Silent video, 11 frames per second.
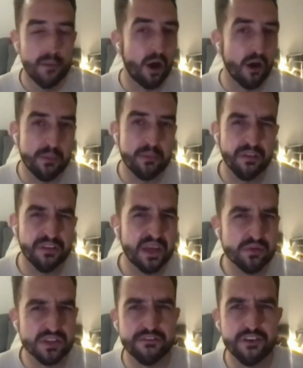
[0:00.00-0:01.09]
But I remember, I think it
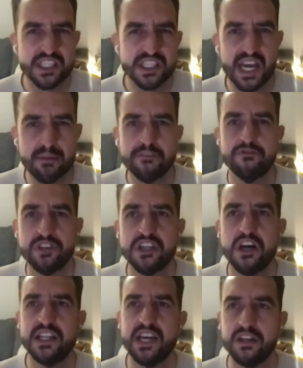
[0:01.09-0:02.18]
was the first game after he
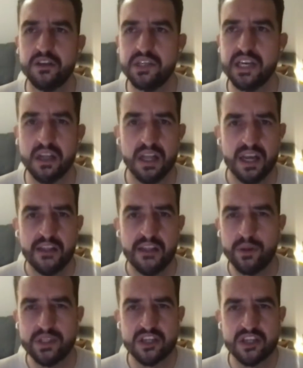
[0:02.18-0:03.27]
signed that new deal, they
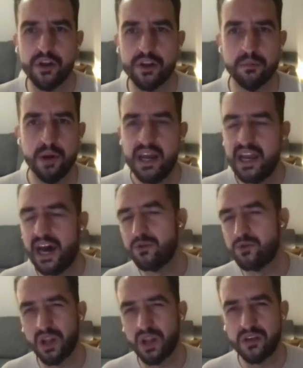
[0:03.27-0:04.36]
went to Tottenham, and it
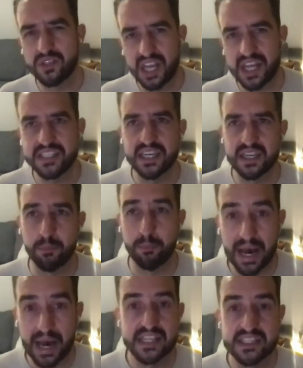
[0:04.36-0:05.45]
was one of those classic
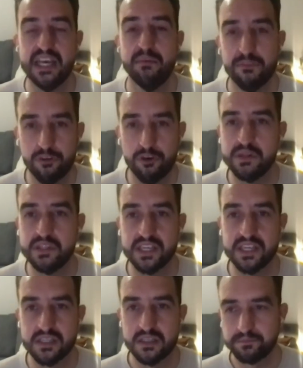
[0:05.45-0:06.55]
bad City
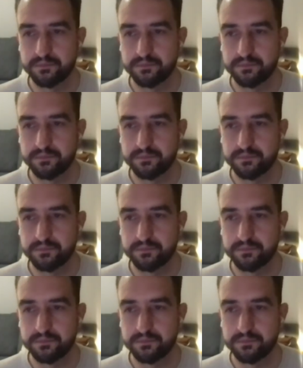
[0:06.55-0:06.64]
performances